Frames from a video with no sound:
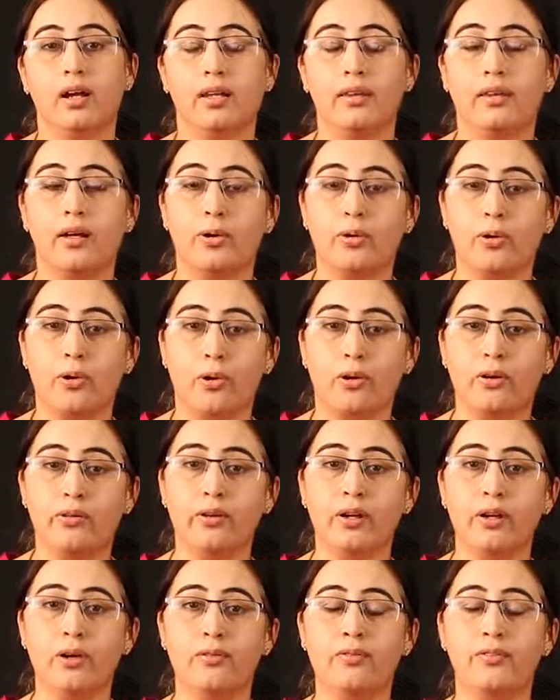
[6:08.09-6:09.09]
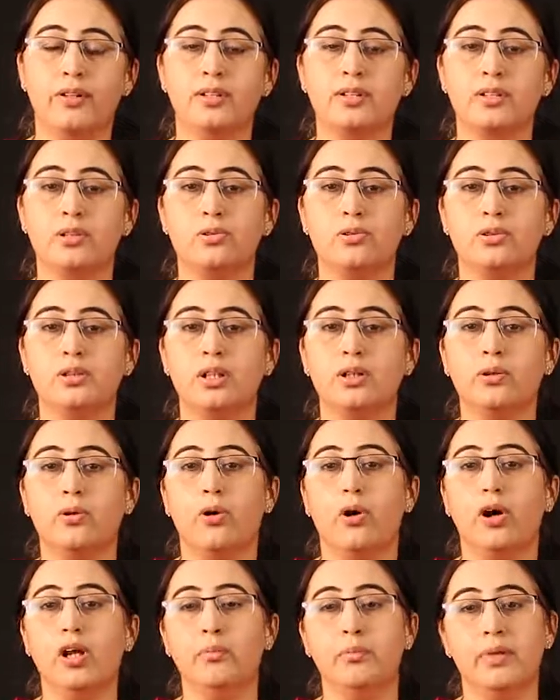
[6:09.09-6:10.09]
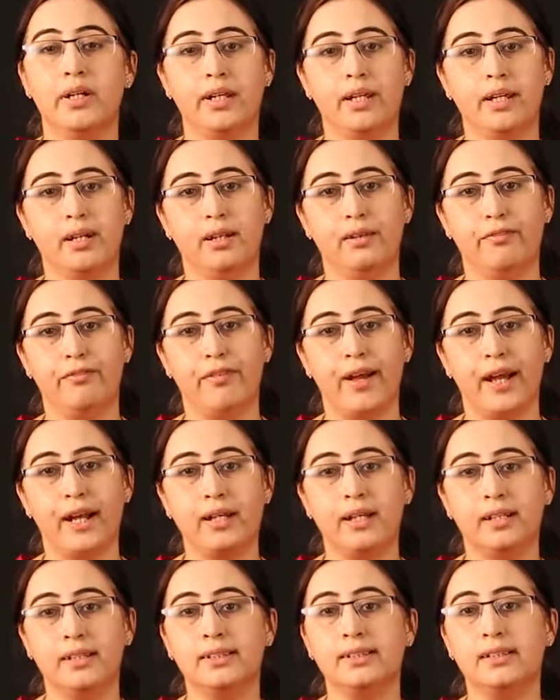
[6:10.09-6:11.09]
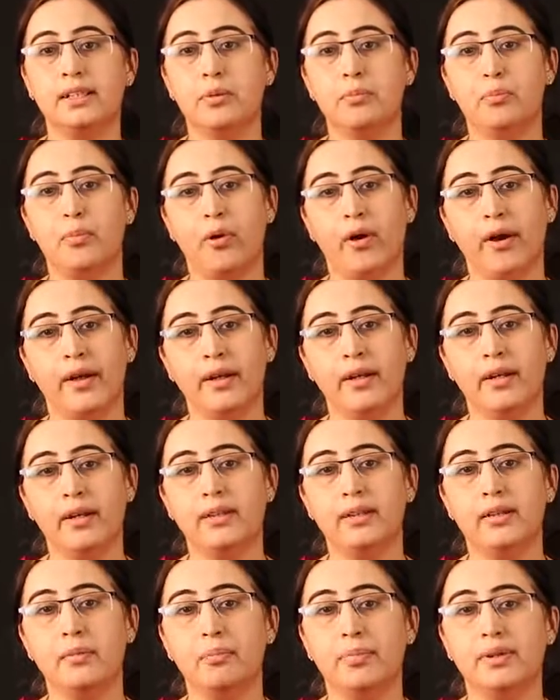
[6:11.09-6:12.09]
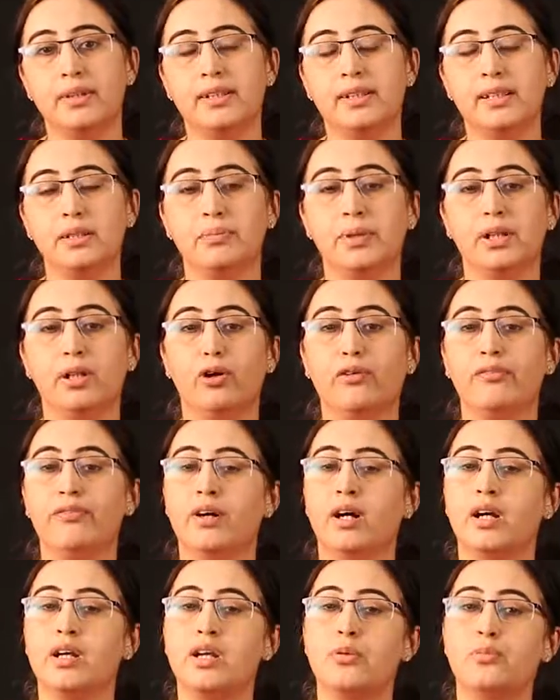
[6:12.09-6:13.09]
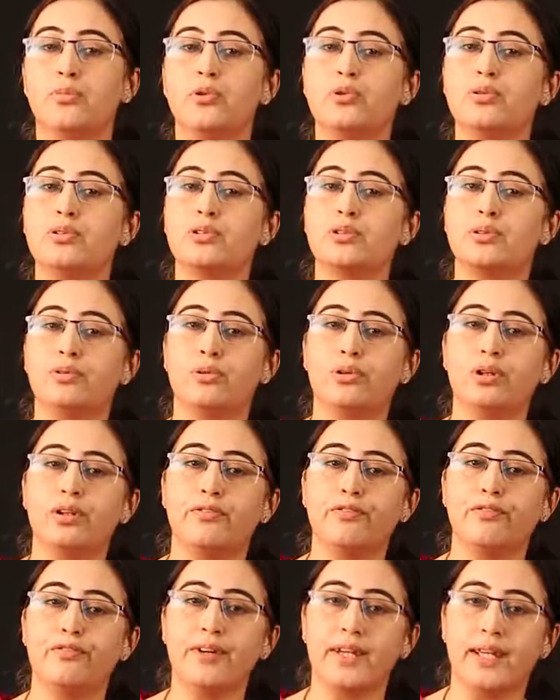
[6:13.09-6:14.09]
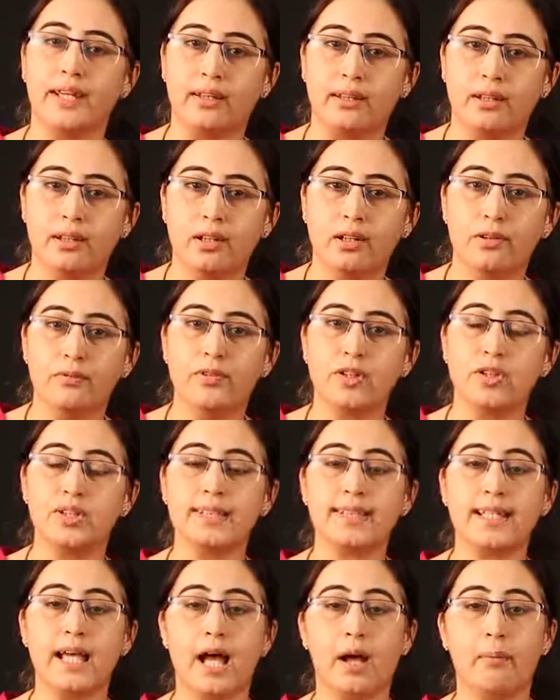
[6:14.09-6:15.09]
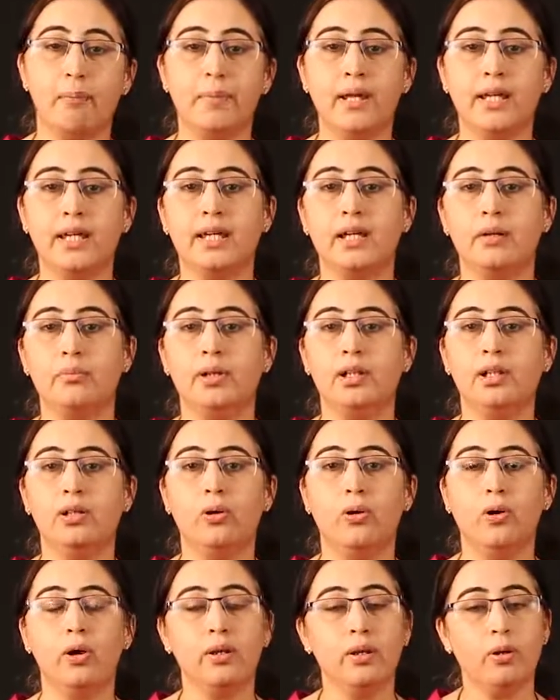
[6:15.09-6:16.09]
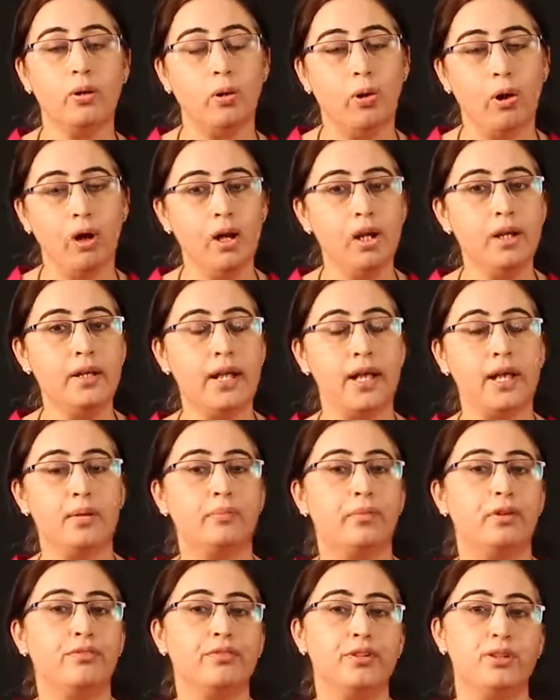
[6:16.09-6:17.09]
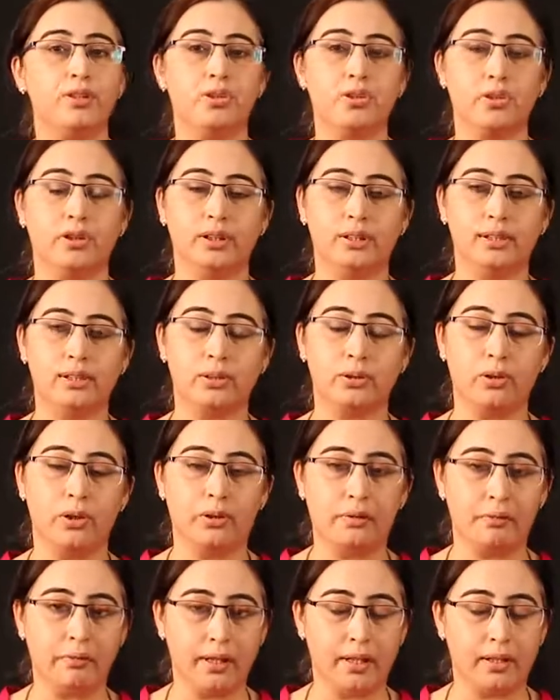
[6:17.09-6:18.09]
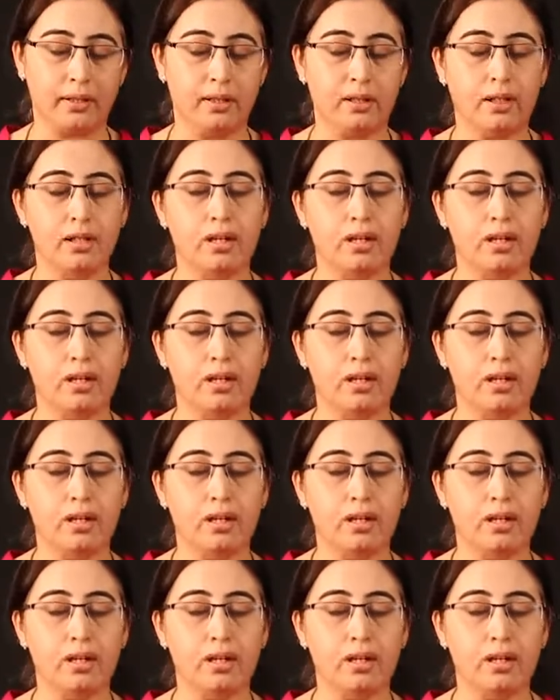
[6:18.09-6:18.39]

The doctrine of disclosing all material fact is embodied in the principle of utmost good faith which is applicable on all type of insurance contract.